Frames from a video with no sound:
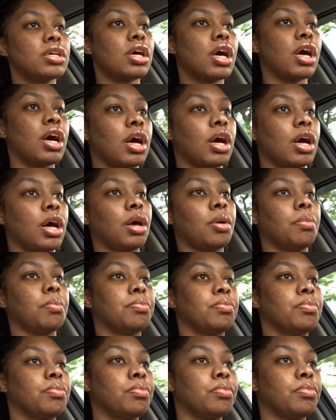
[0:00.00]

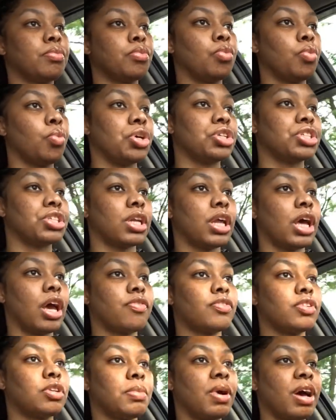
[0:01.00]
Um, which
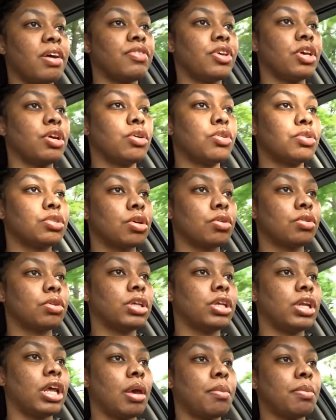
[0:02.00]
left my vehicle
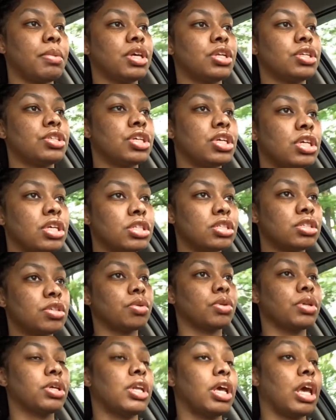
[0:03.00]
totally damaged, his
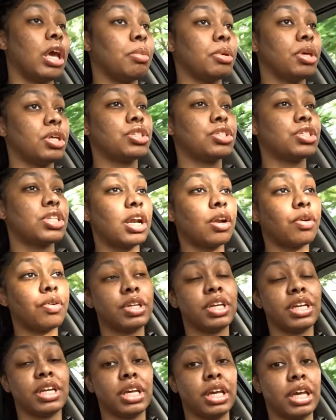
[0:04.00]
totally damaged. Not only
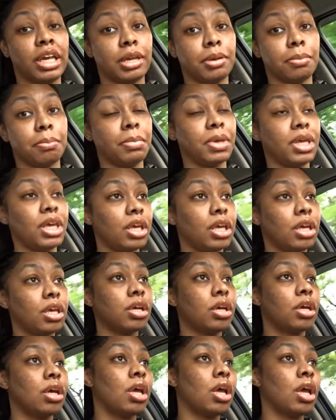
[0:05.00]
did he hit me,
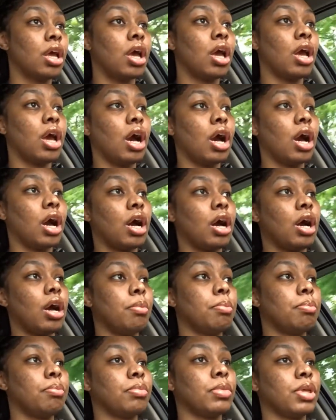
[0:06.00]

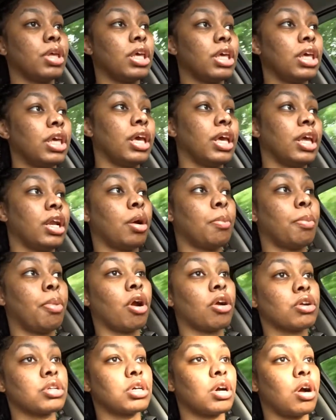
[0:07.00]
um, he hit a
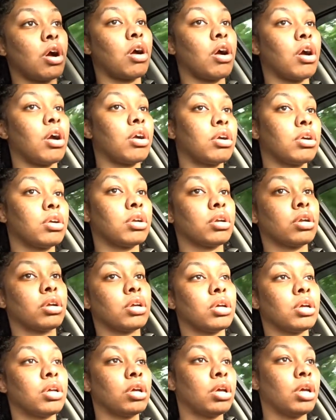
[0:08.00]
parked car,
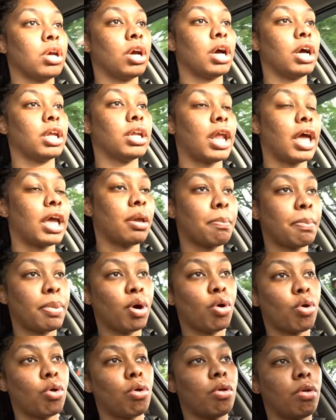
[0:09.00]
a light
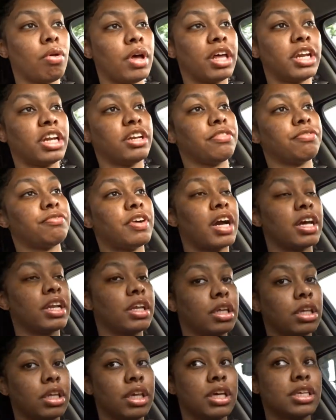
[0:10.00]
pole, and then
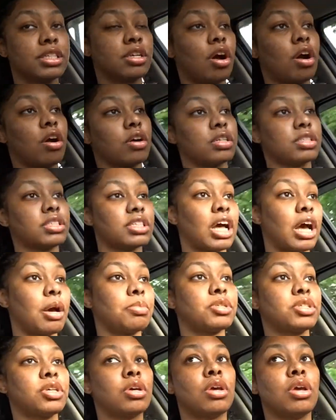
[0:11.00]
finally his car
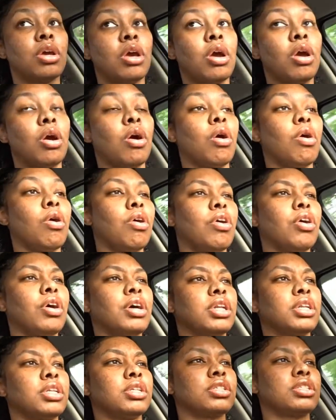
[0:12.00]
stopped
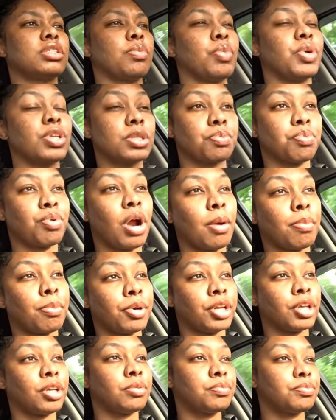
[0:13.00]
on someone's
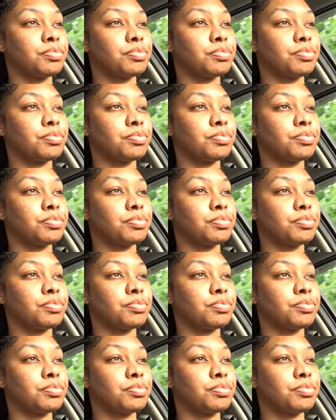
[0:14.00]
property.